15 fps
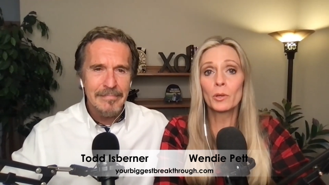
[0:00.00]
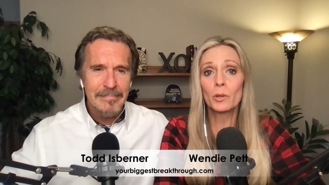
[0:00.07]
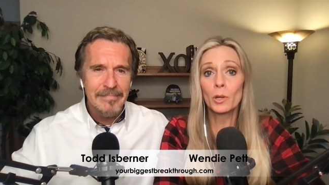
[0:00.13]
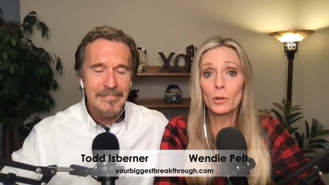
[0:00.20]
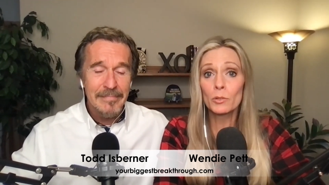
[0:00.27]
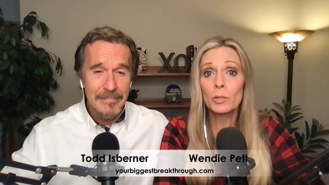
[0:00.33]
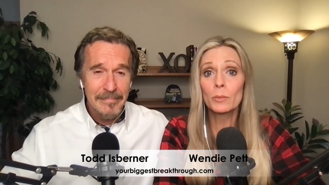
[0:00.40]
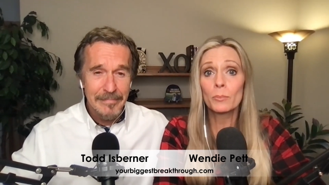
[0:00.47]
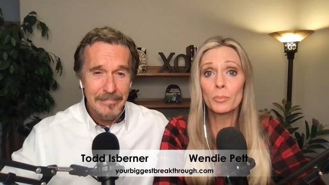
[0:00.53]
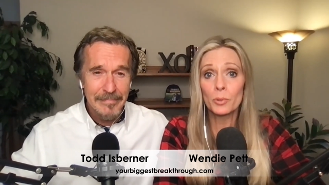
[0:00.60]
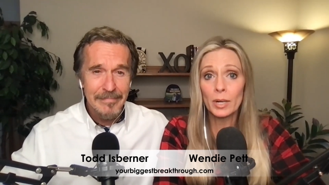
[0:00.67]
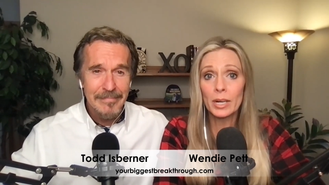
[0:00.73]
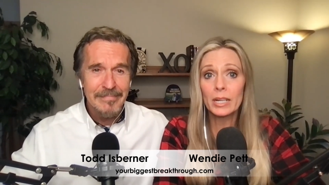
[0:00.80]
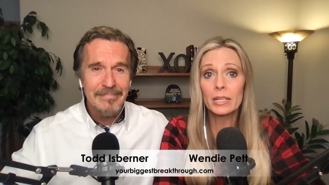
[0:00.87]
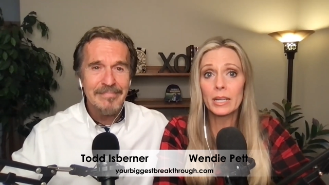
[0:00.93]
Speaker 1: you go to
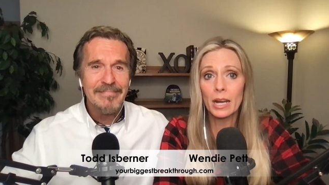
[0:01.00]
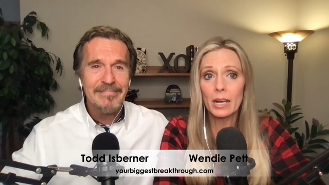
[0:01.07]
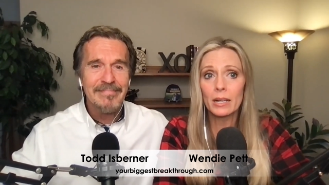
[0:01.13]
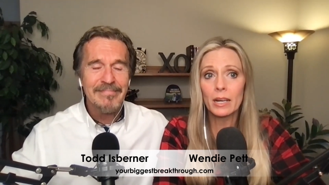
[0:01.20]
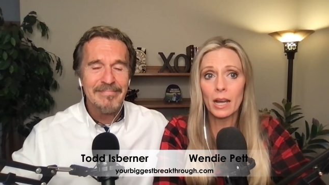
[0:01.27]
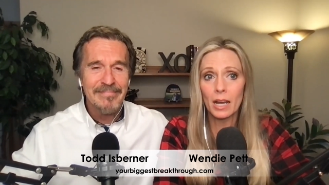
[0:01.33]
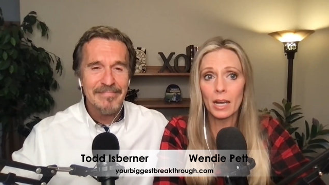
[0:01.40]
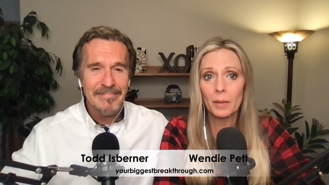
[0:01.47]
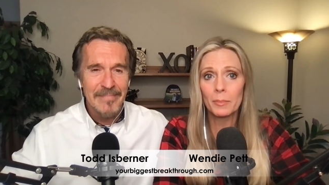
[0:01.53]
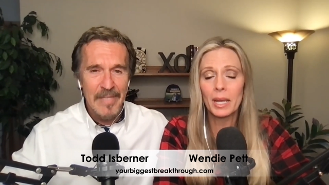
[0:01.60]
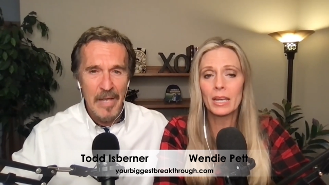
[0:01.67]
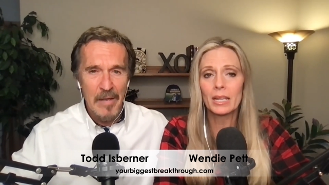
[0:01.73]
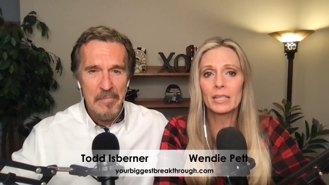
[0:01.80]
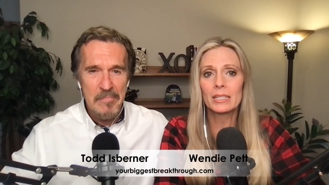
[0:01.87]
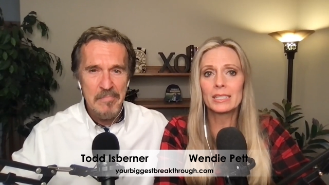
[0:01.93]
pray.com,
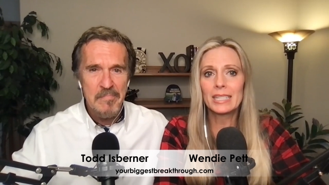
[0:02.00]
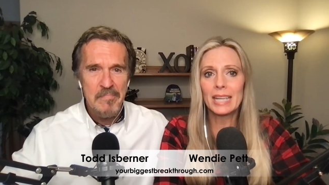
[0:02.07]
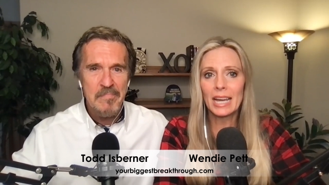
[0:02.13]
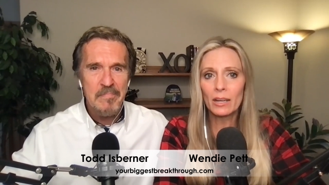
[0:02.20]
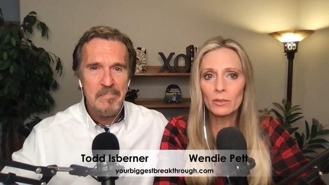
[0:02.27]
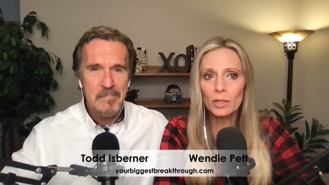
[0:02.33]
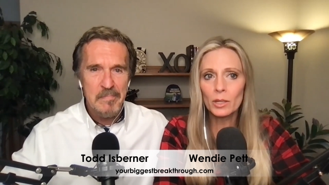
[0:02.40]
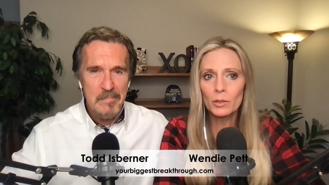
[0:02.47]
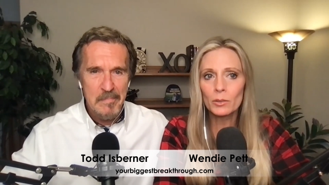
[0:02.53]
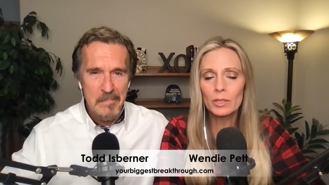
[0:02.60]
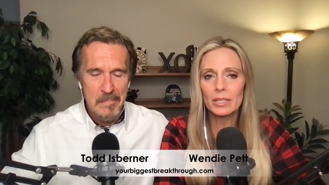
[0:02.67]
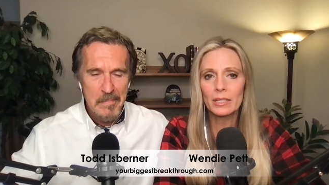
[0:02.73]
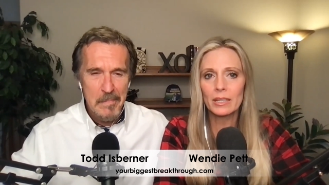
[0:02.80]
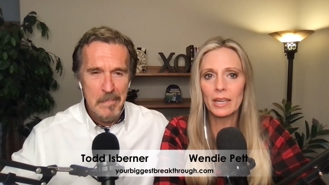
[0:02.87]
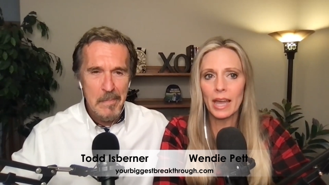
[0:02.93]
yeah.
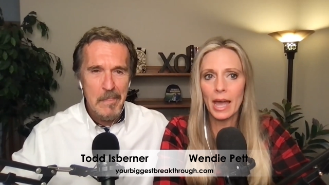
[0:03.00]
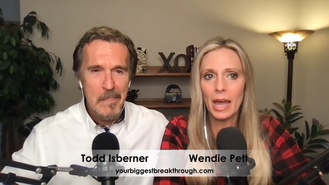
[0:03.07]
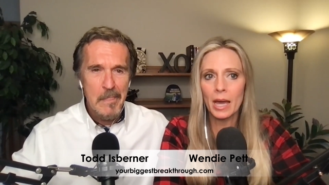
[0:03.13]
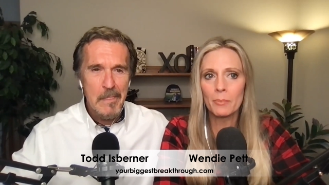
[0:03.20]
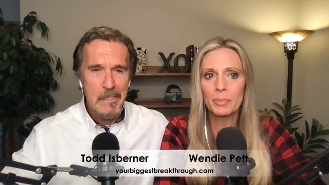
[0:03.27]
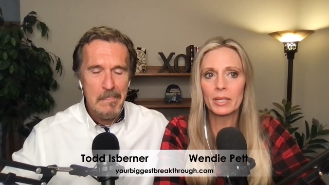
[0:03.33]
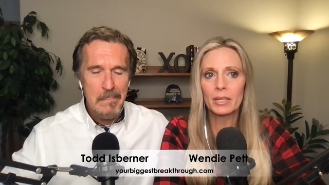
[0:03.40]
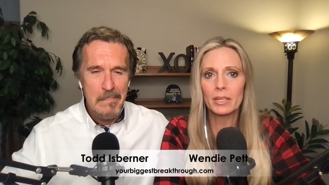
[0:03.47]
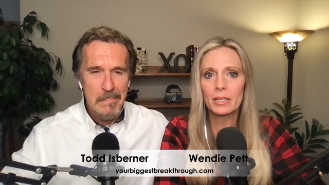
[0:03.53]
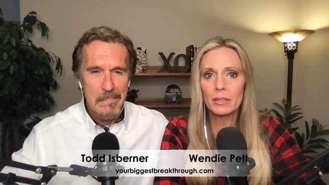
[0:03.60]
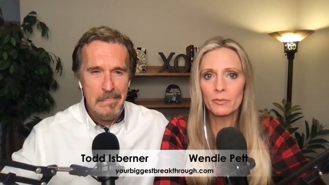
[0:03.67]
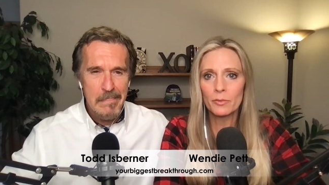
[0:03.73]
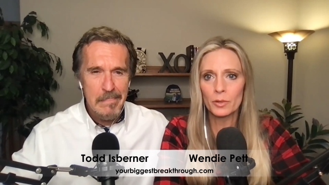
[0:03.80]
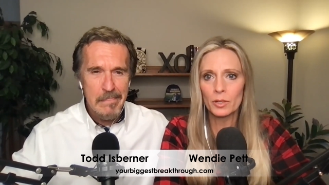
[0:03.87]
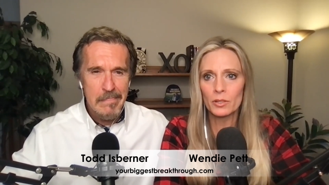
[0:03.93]
download the app, get
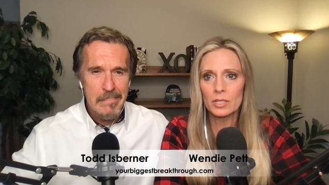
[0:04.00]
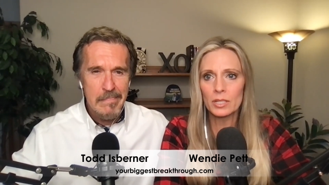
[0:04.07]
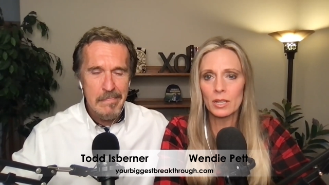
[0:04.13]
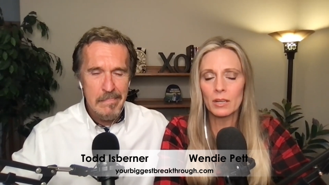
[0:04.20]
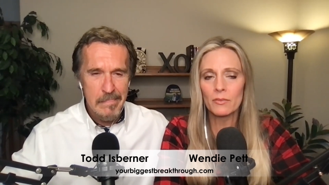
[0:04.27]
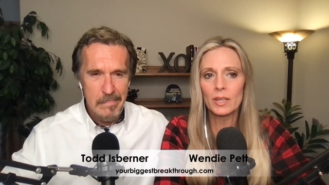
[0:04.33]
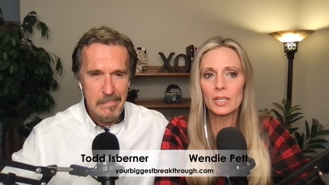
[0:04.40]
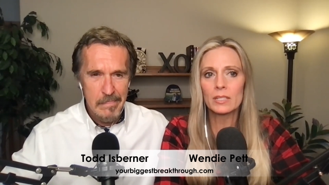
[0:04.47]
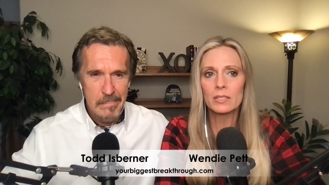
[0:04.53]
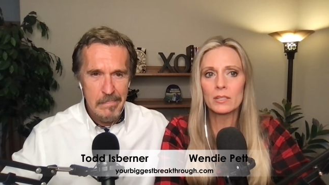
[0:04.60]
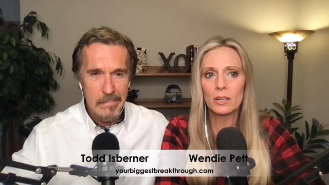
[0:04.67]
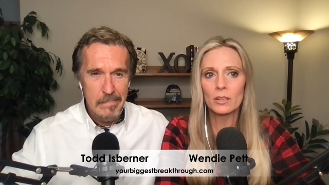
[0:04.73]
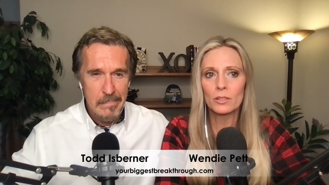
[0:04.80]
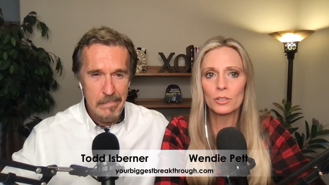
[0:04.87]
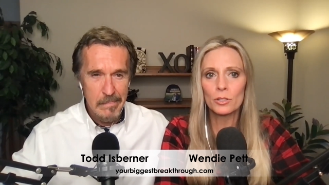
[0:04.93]
it for yourself, and
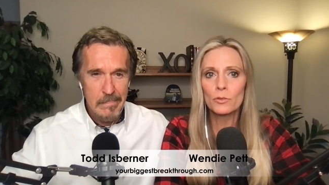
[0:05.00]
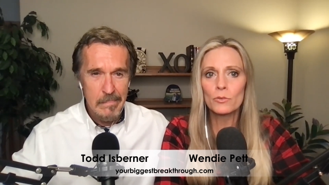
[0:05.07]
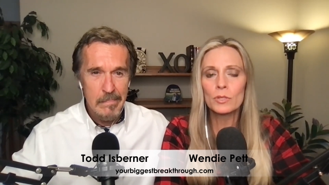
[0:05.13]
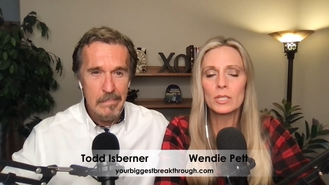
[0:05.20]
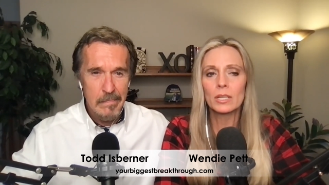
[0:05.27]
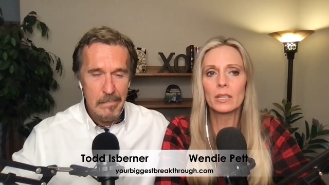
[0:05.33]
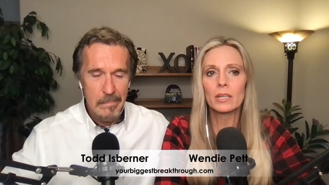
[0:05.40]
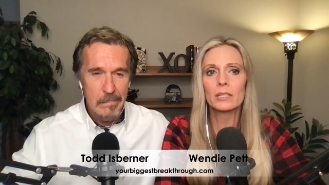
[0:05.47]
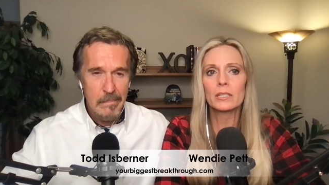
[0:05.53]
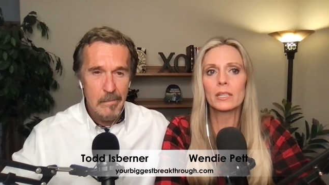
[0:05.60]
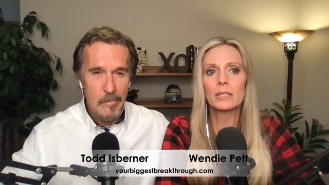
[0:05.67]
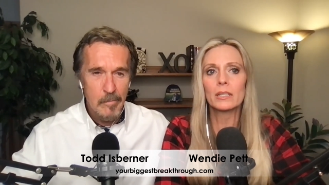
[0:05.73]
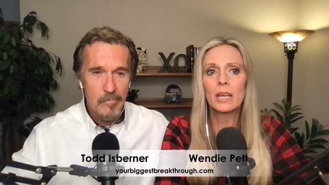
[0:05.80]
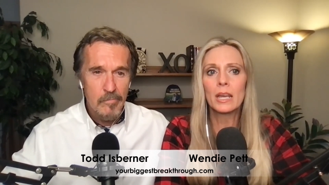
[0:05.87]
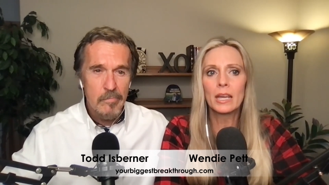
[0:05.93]
start using it
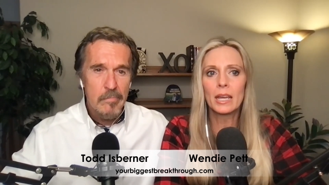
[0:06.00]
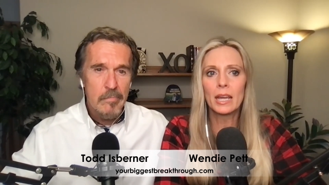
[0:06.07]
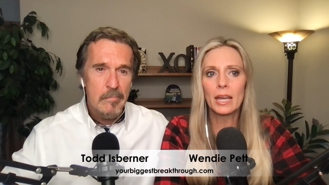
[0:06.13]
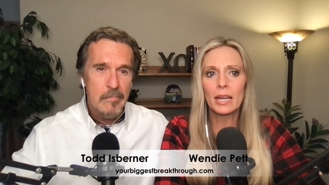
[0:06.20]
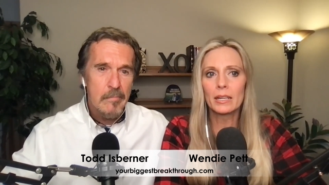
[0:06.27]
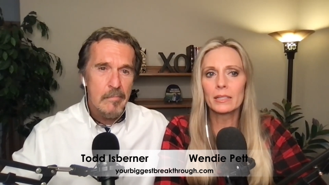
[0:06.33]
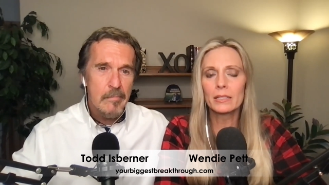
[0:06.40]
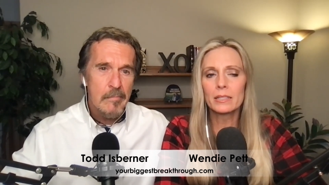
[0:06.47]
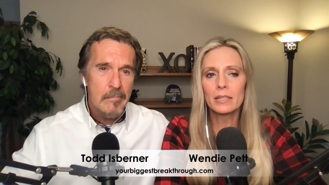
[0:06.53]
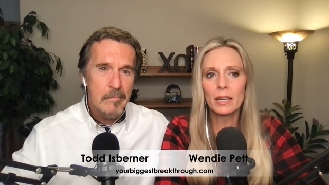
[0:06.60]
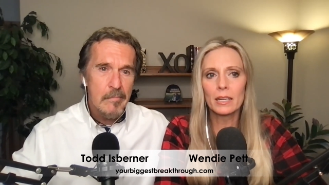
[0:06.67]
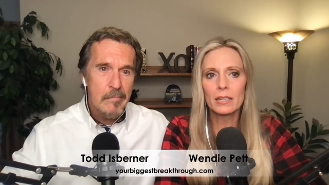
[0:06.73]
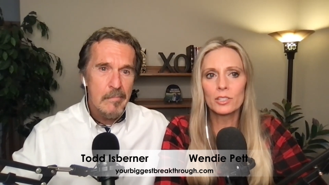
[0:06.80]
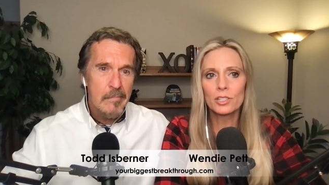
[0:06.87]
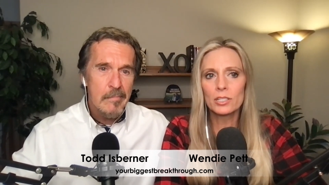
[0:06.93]
and and
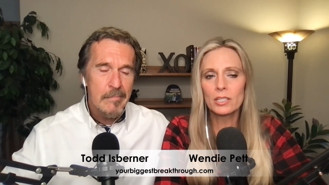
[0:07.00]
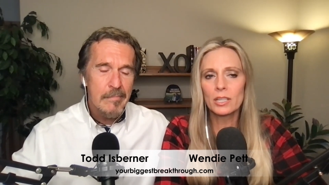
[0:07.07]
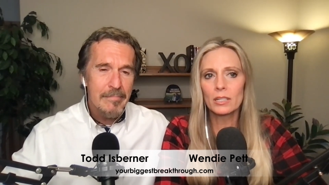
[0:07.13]
uh, just